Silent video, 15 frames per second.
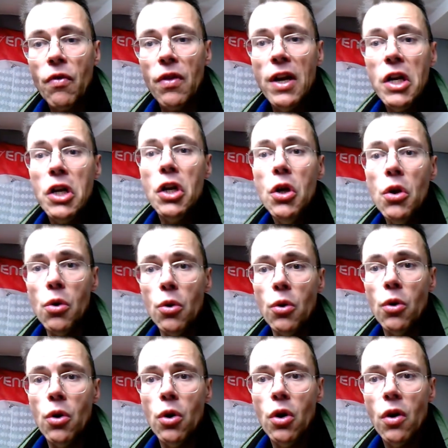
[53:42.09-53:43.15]
They
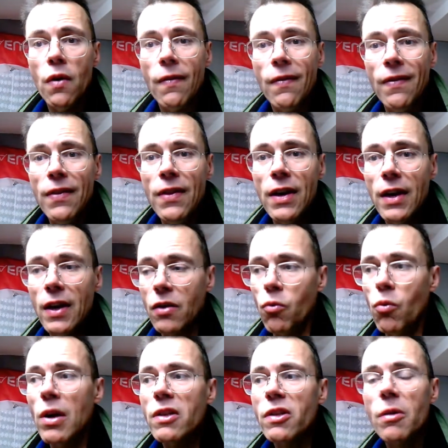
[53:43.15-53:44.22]
knew that
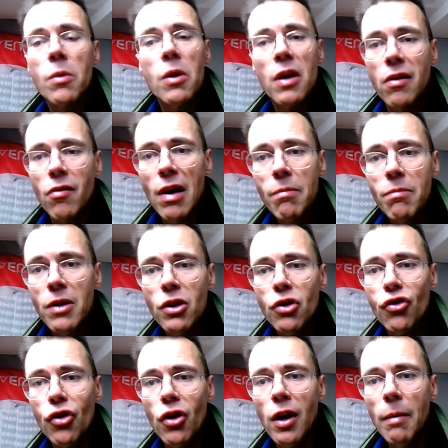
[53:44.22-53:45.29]
once I'm going to grab this
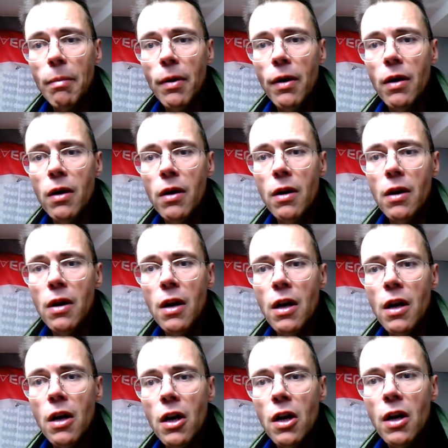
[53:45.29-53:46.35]
job,
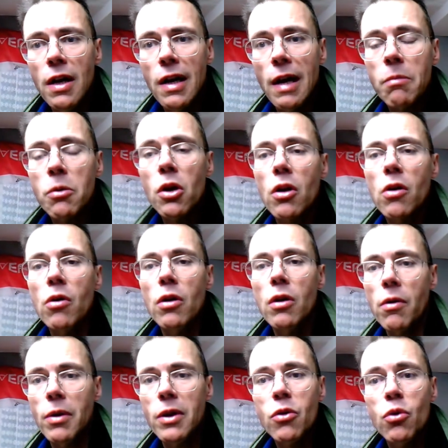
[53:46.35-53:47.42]
I'm going to go
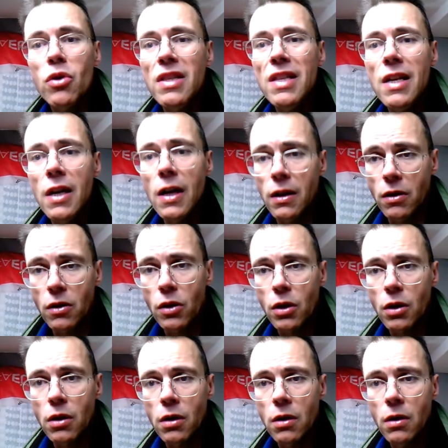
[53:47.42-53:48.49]
all the way to the end.
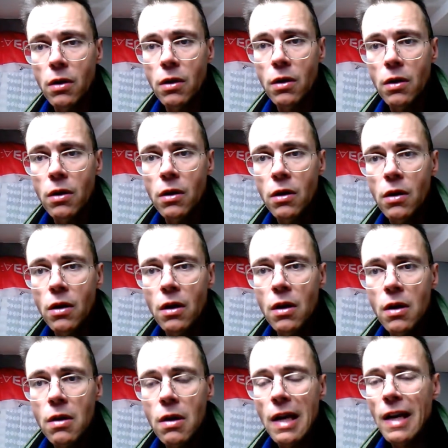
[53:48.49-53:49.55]

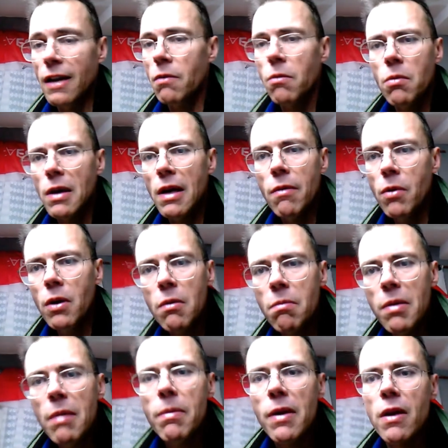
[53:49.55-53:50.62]
And it, it
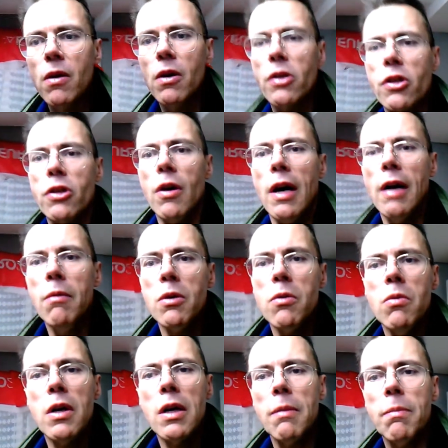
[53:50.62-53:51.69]
wouldn't be because so I would
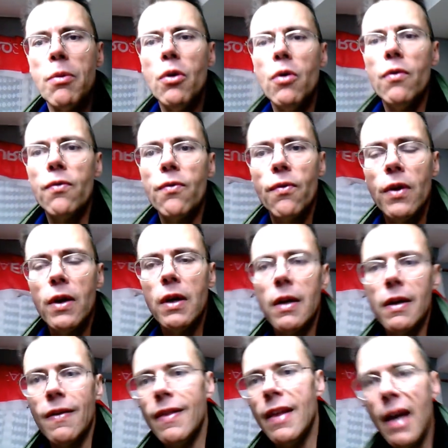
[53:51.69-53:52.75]
want to prove
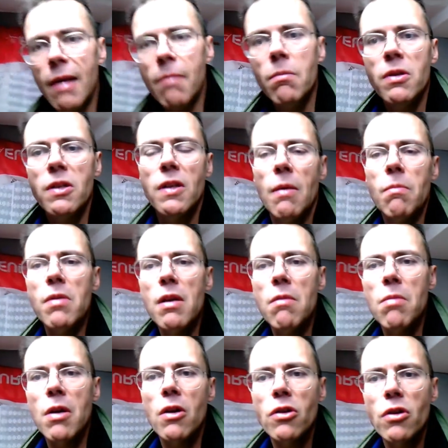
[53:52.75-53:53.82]
uh, them
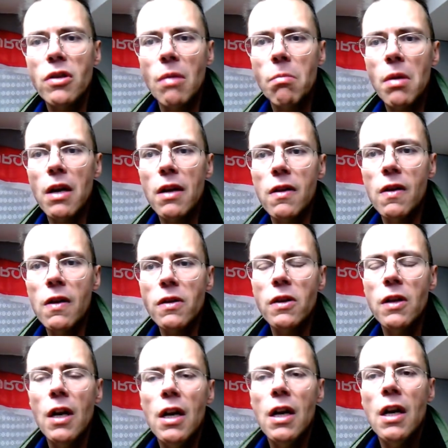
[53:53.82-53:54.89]
something because of something like
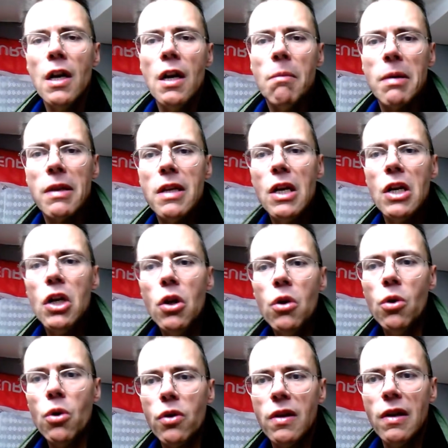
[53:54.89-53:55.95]
this, but they
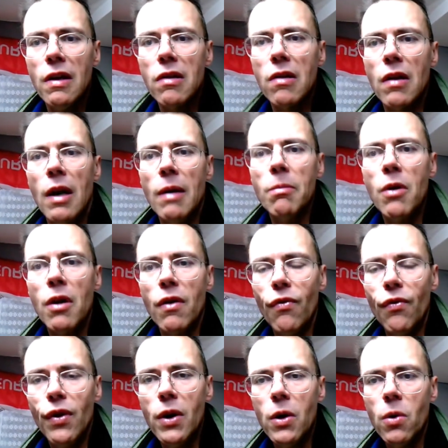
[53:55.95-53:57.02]
know that I'm going to
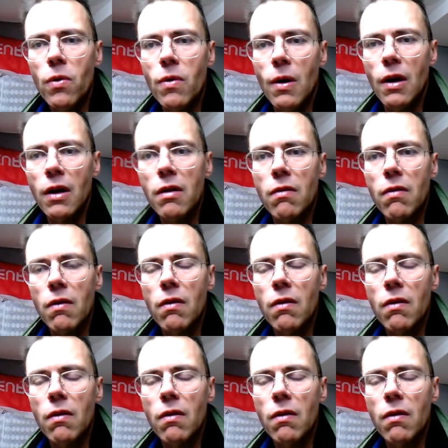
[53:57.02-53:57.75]
feel that